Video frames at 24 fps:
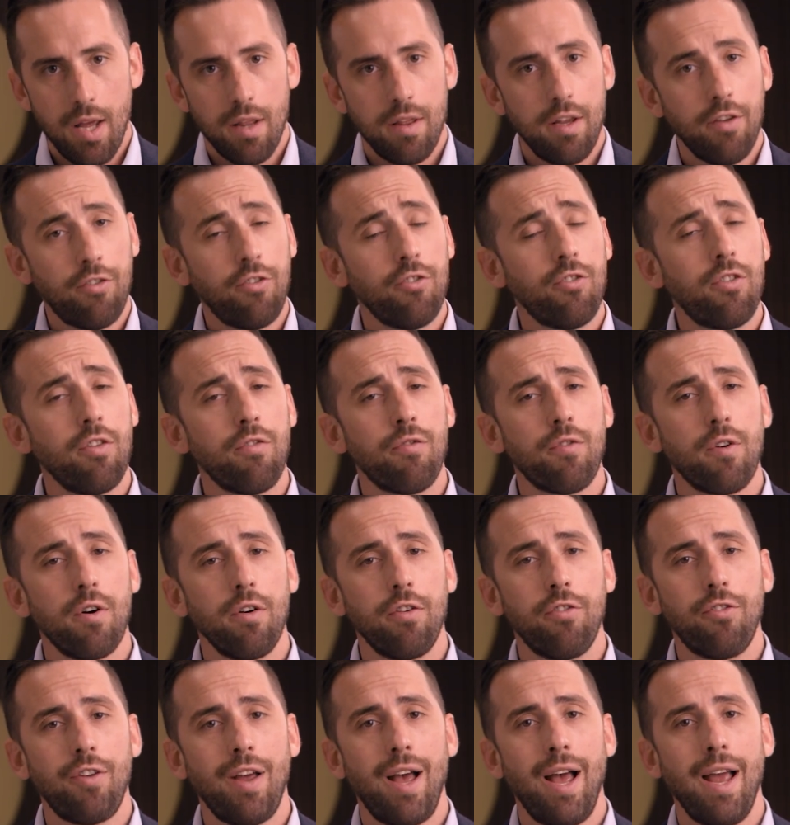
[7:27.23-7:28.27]
This is the
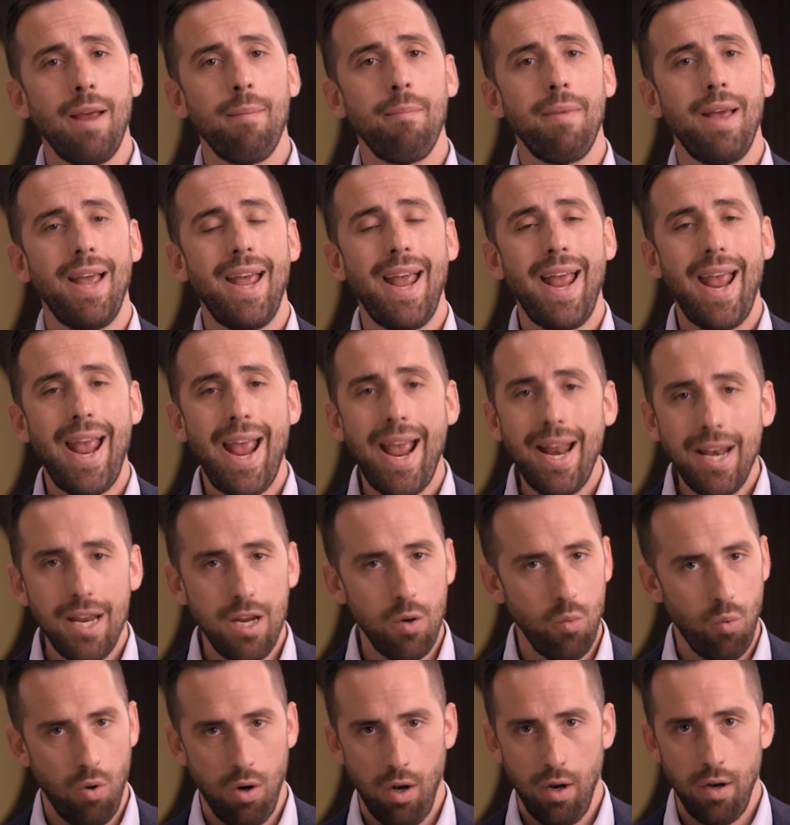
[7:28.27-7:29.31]
first time
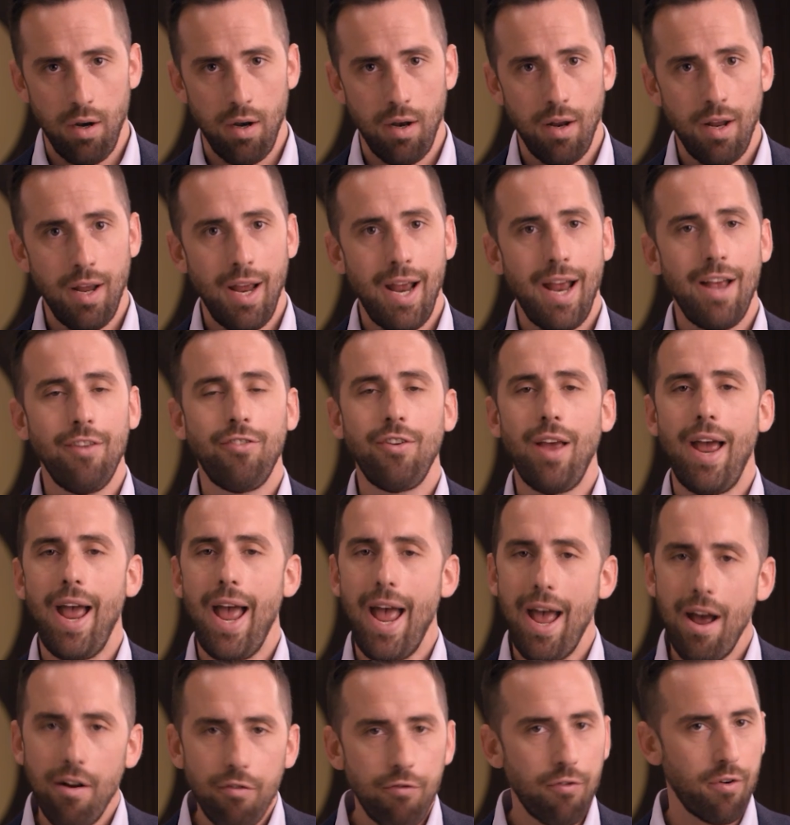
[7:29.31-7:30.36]
anyone has
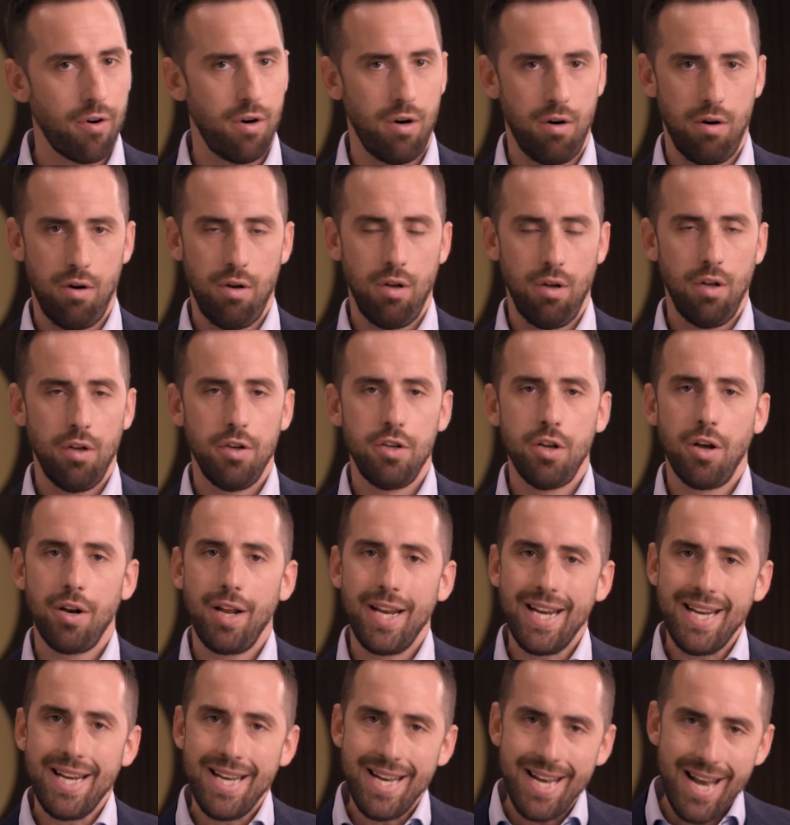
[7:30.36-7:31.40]
ever done
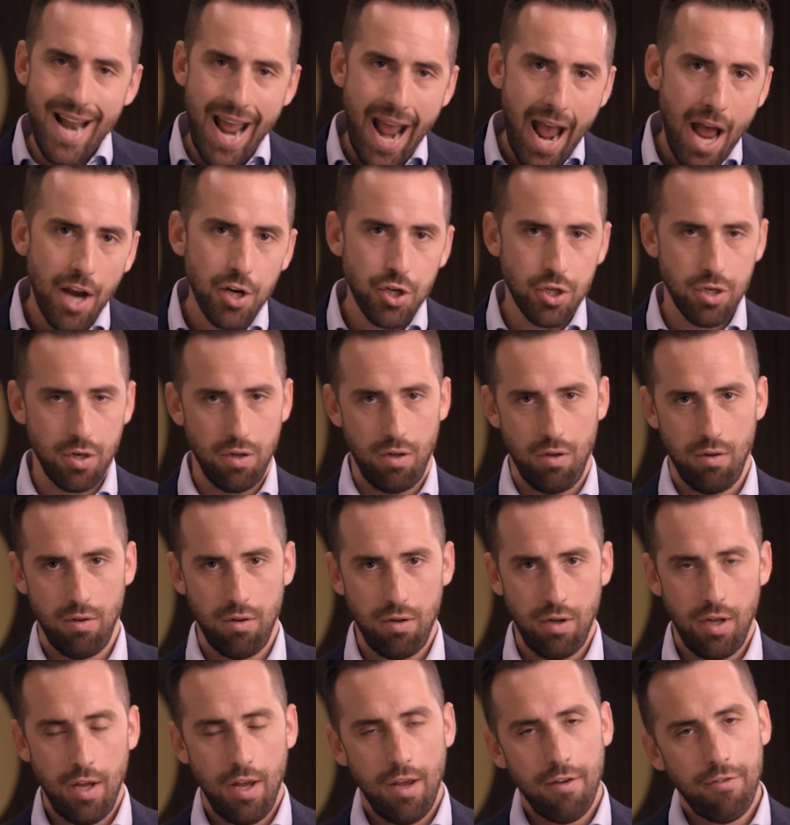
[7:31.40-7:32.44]
a national
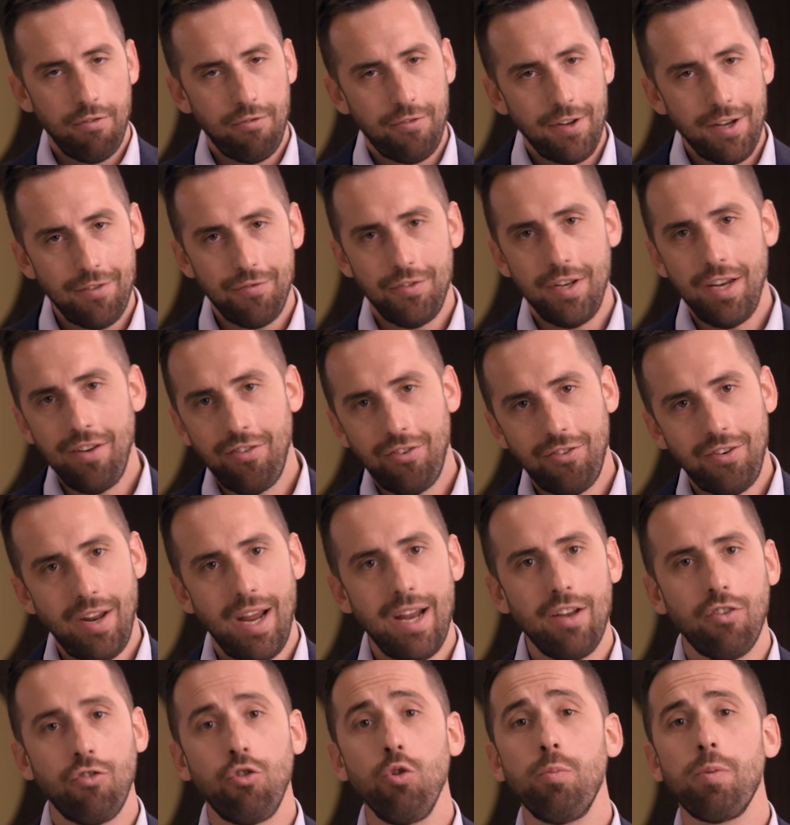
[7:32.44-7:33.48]

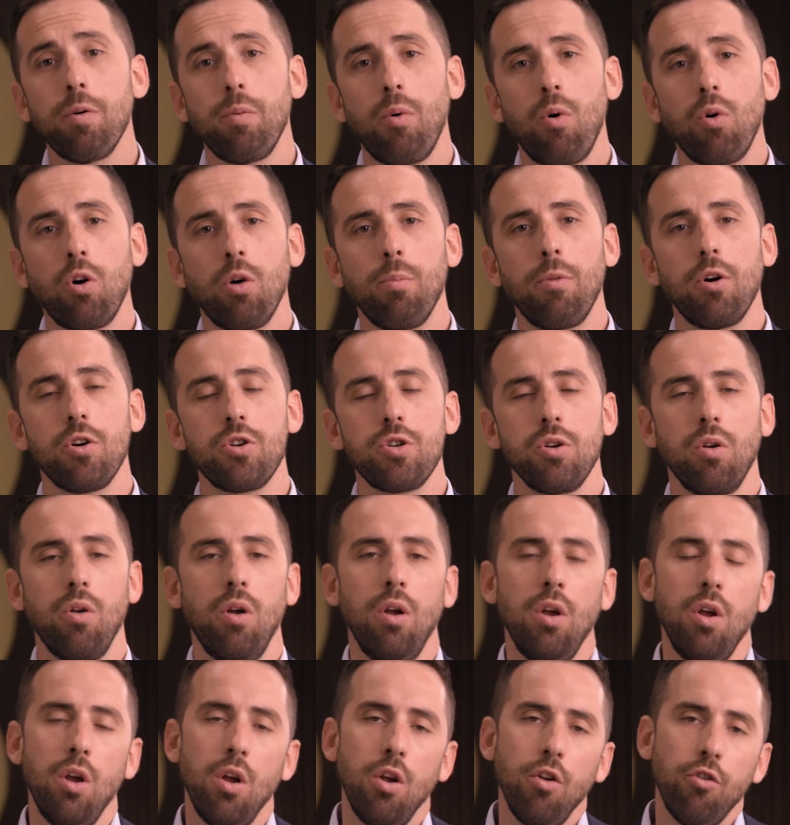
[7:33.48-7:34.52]
50-state Super Bowl commercial
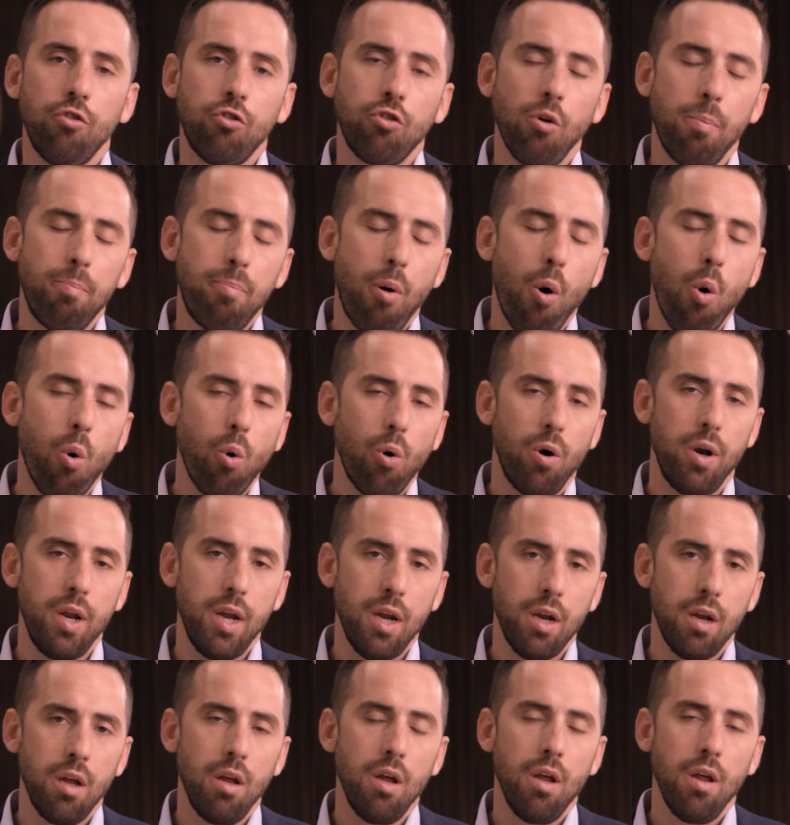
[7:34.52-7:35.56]

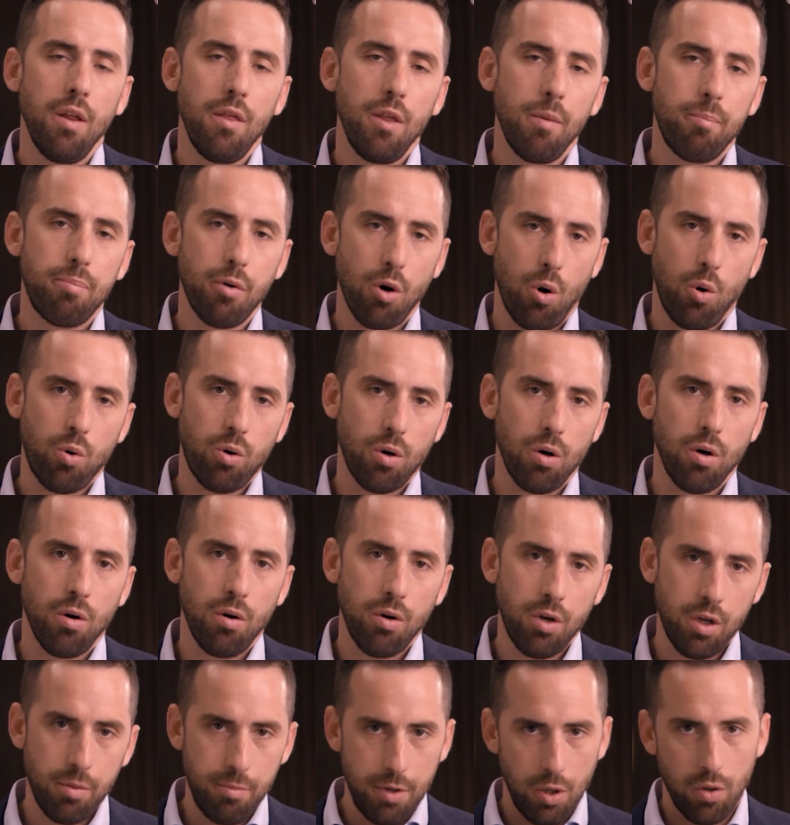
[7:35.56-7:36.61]
supporting the broker
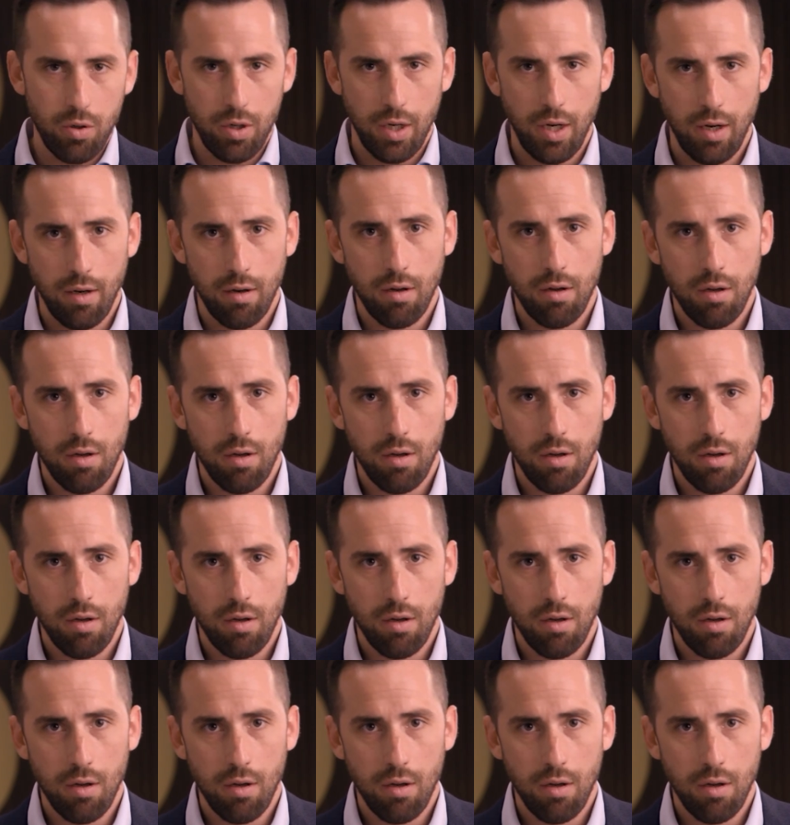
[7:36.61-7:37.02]
community.